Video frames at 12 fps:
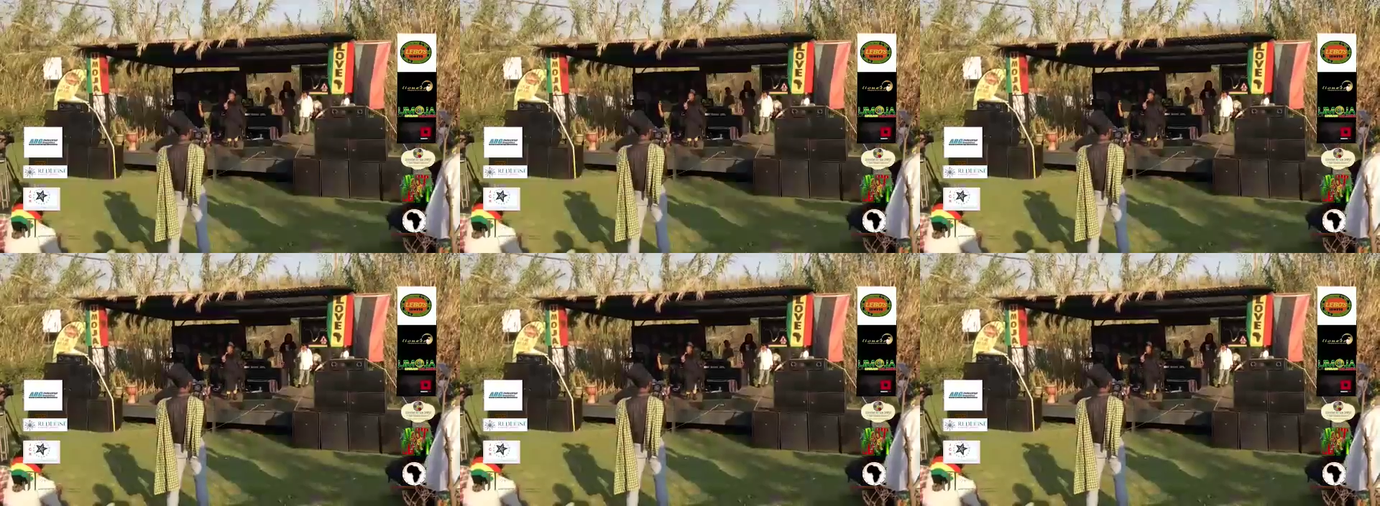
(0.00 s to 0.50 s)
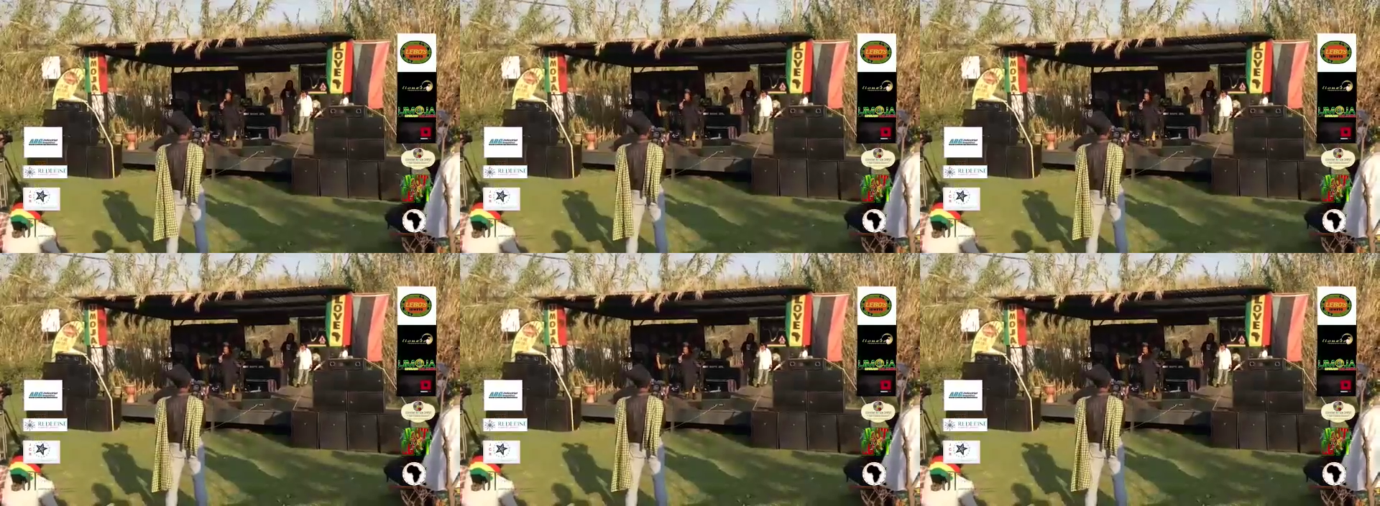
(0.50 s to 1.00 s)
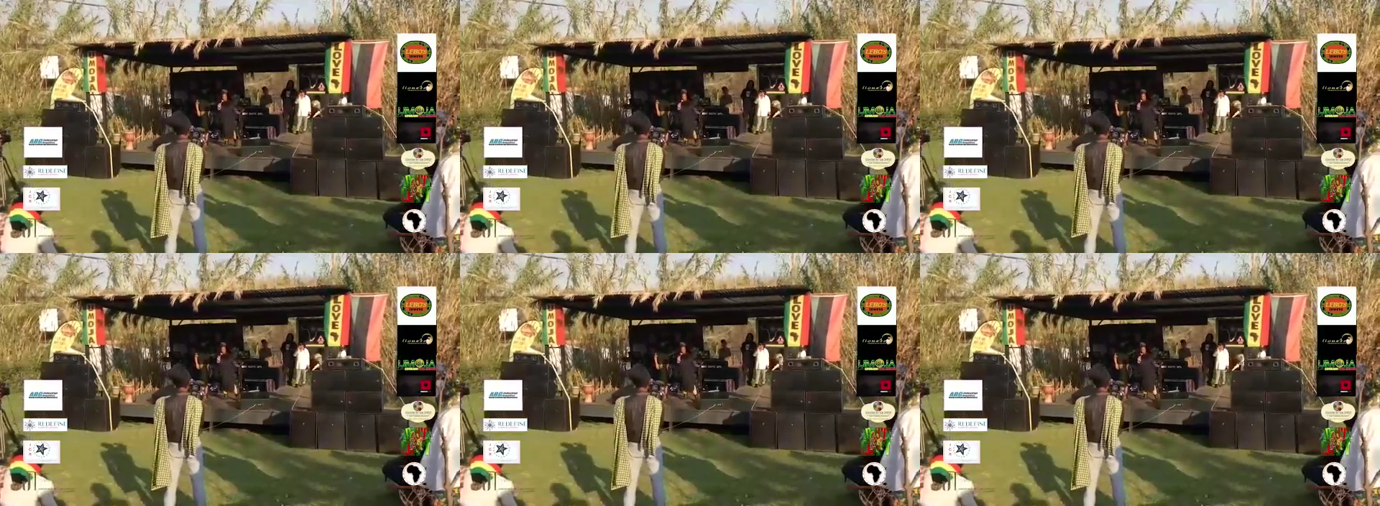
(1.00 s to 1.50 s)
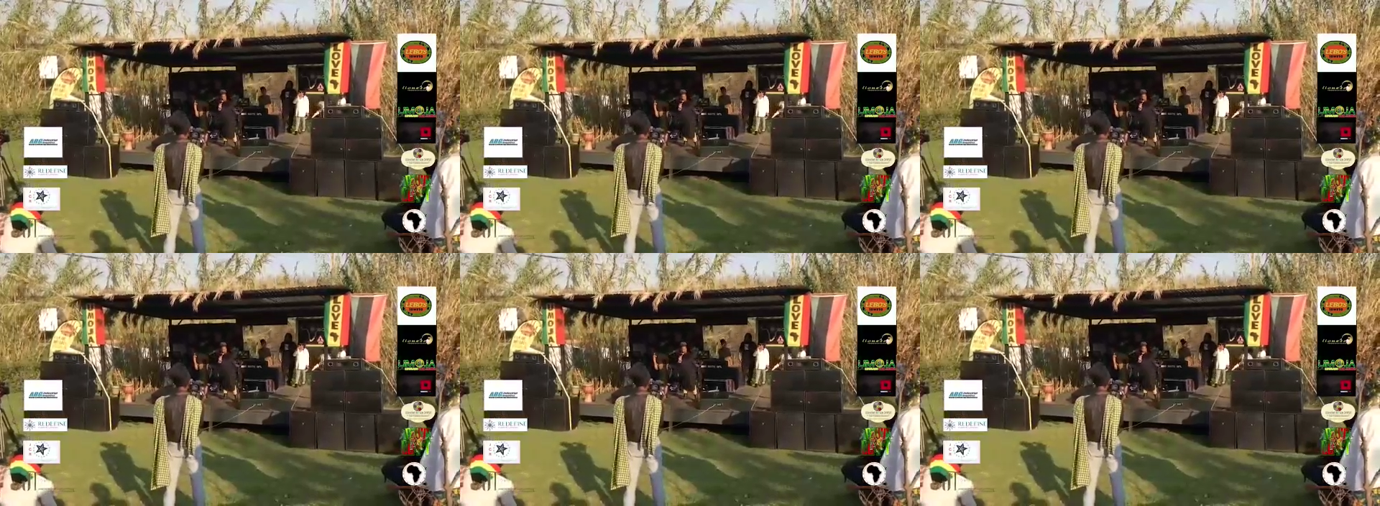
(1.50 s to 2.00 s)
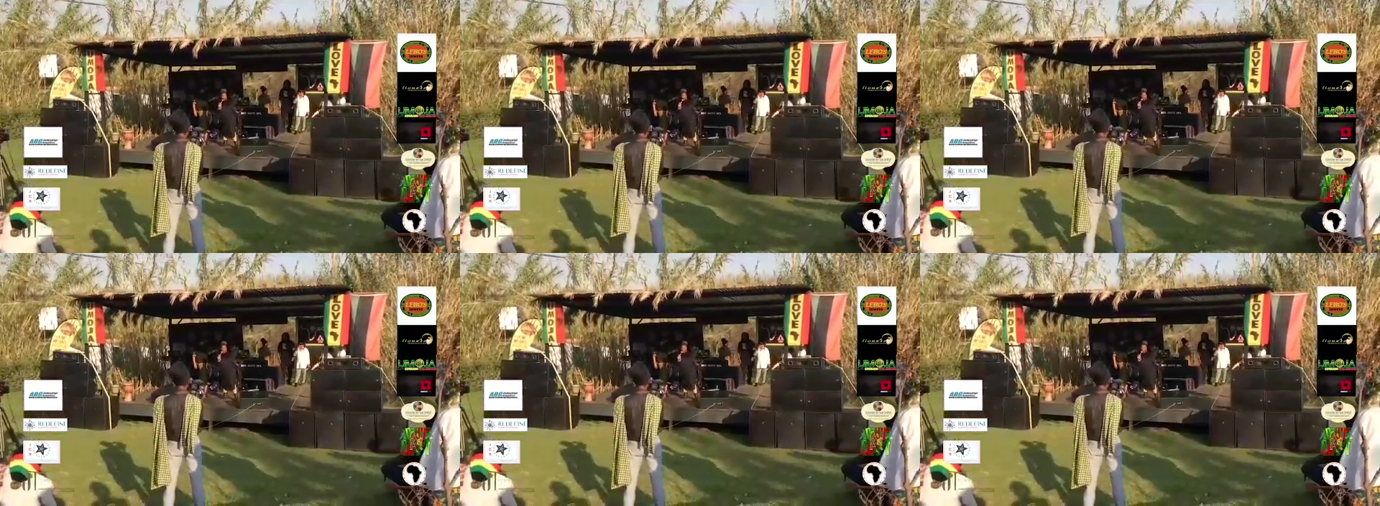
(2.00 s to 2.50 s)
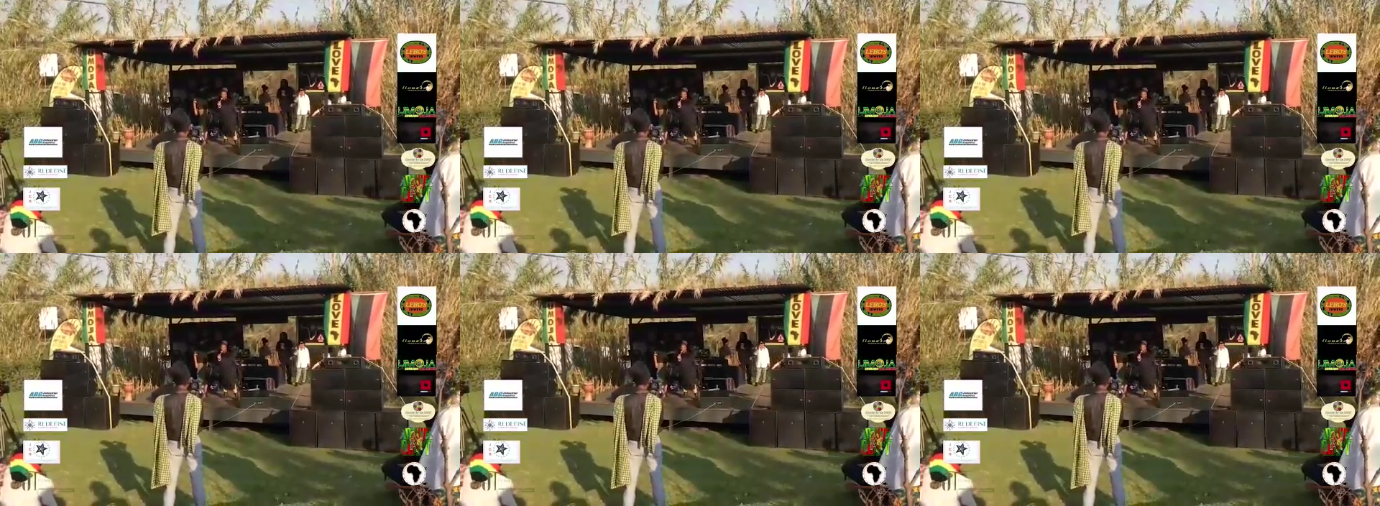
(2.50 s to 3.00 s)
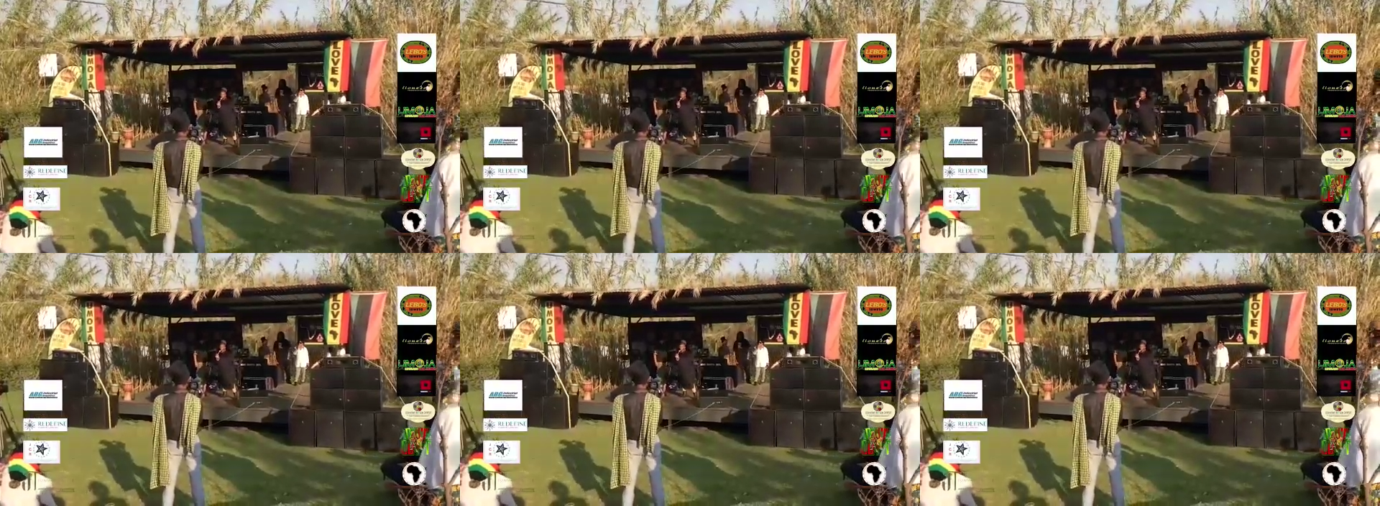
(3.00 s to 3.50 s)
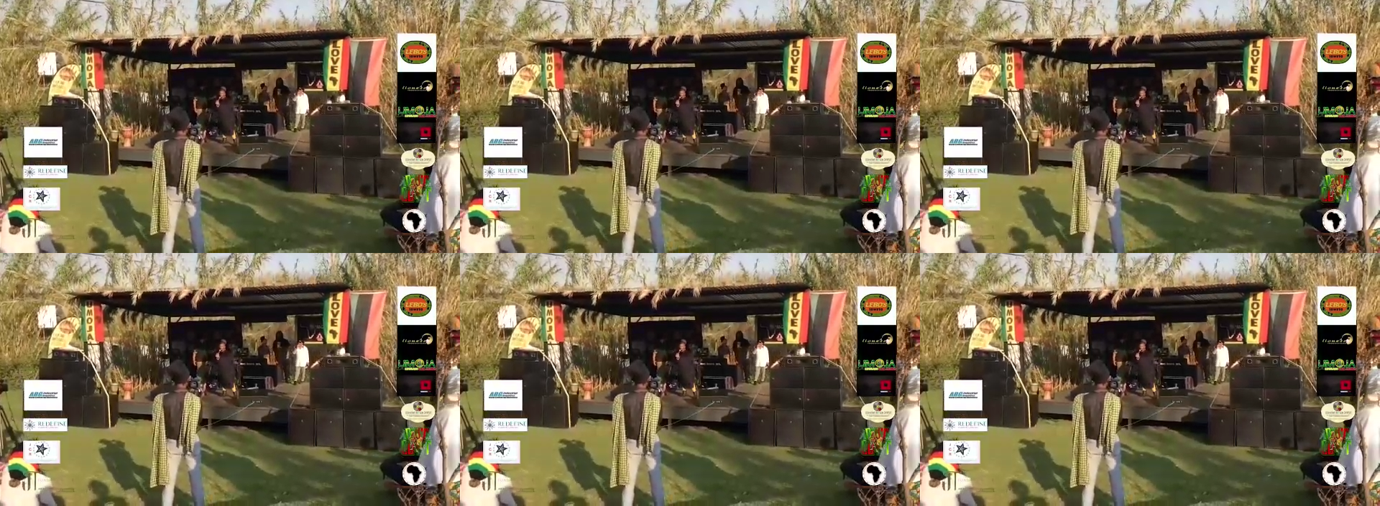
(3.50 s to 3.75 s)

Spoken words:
(no speaker visible)